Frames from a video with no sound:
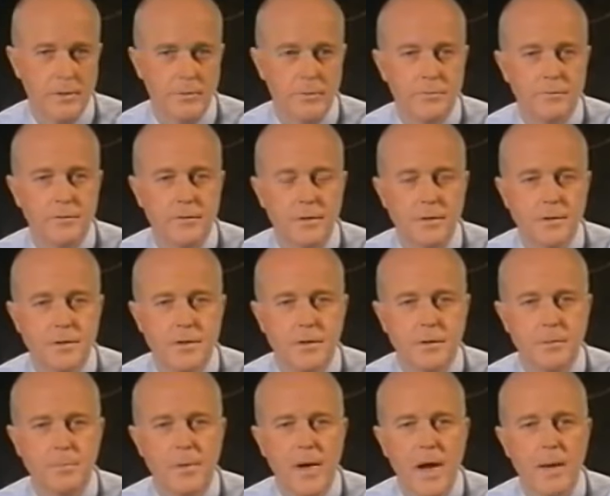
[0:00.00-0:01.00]
refers to
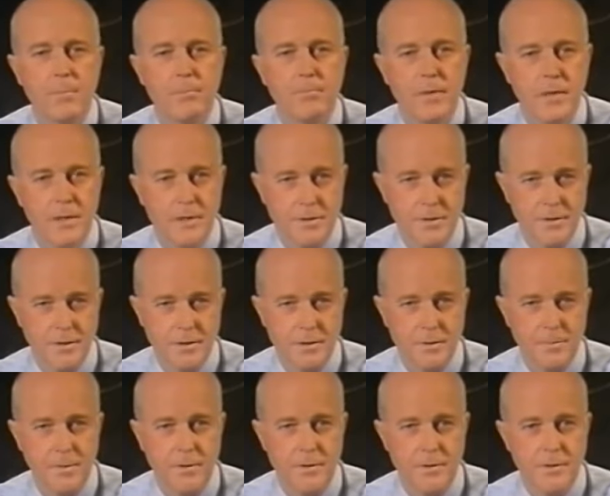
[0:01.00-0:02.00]
the Prime Minister's
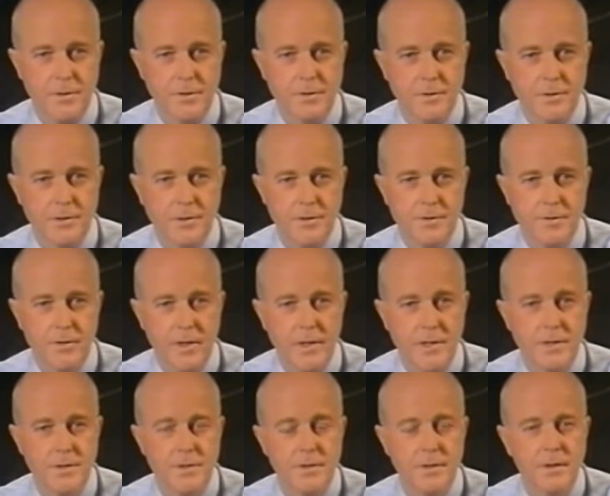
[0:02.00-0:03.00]
personal
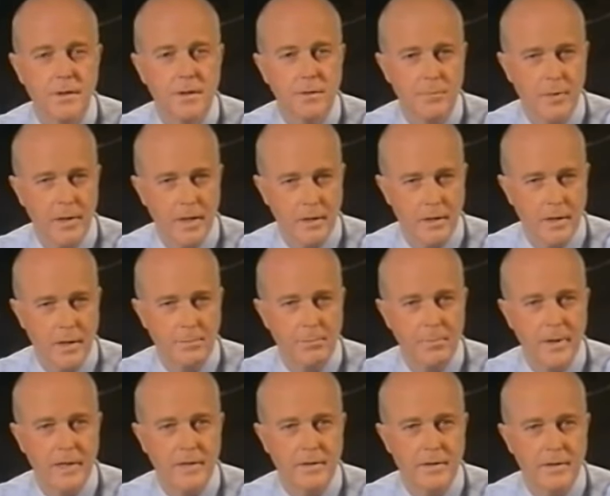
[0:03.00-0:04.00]
distress, but I'll come
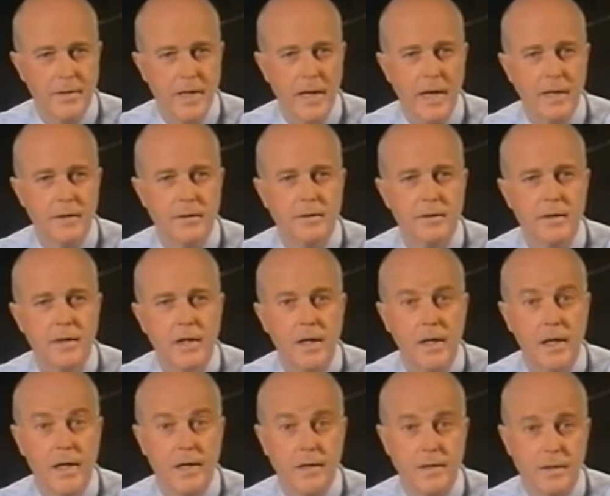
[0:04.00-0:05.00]
back to that
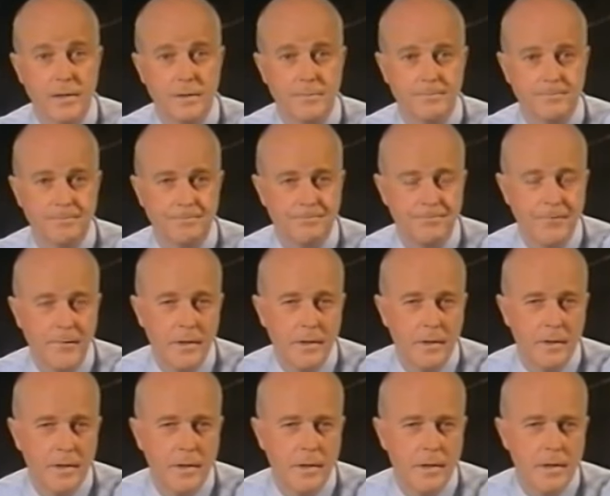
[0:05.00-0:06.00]
later.
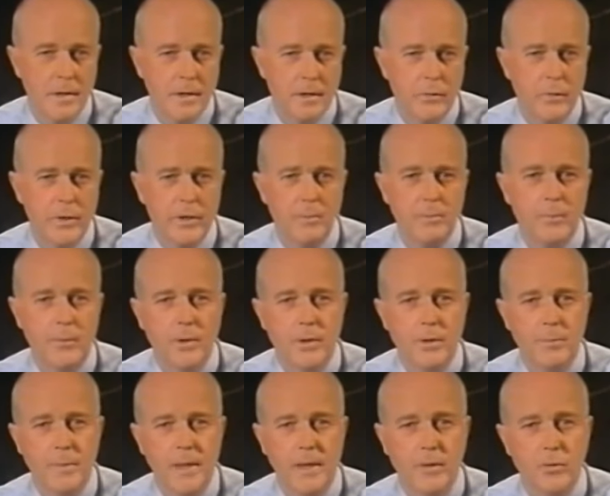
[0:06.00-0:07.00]
The real point
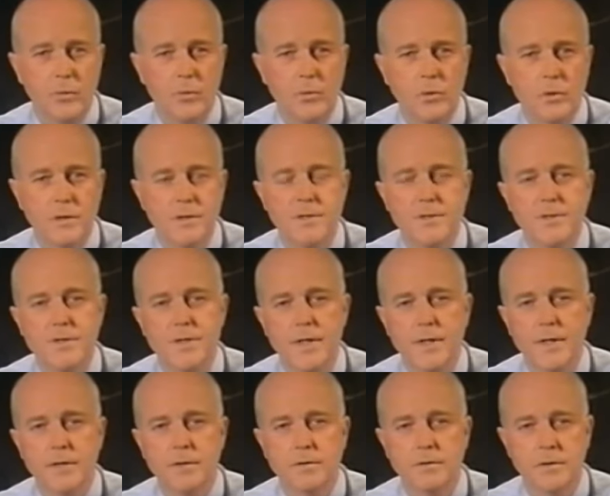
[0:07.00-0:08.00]
about all this
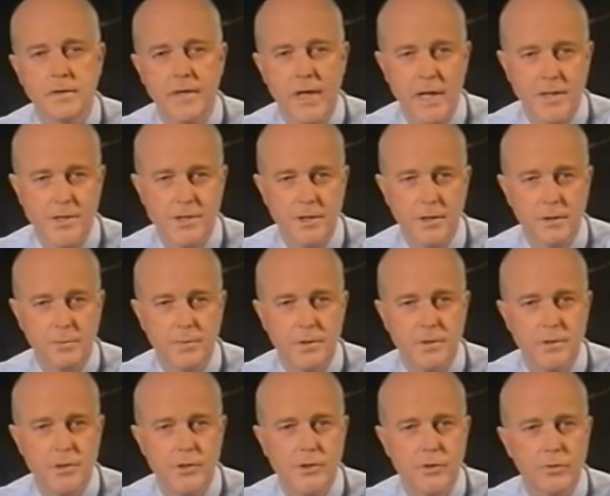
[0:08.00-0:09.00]
cynical gushing
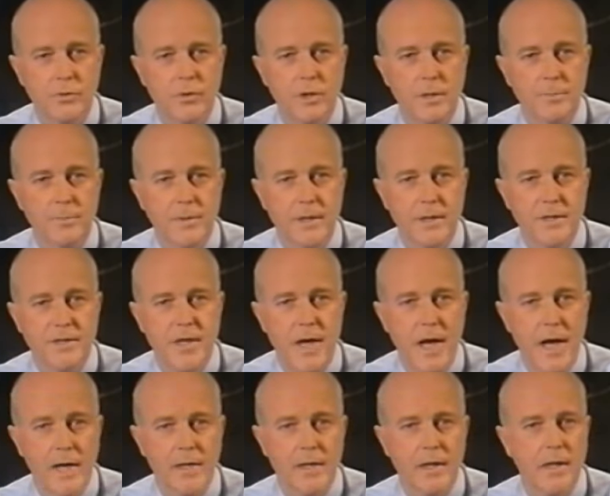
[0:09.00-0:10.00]
must surely be its
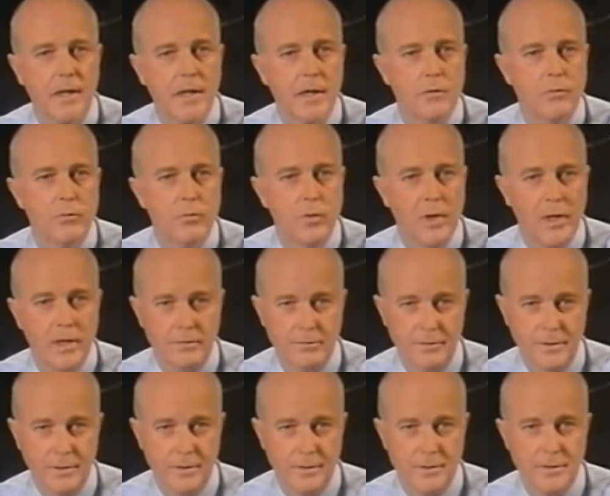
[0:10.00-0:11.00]
utter
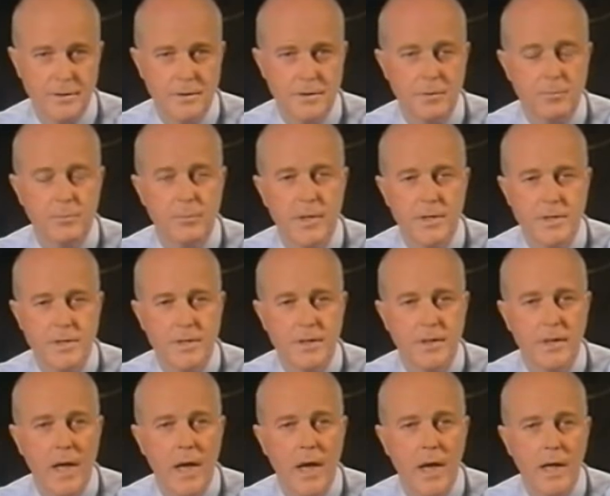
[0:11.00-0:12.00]
irrelevance to
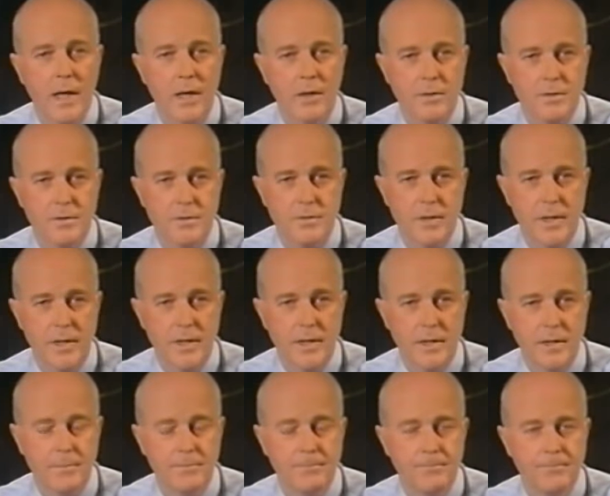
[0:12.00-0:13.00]
present-day Australia.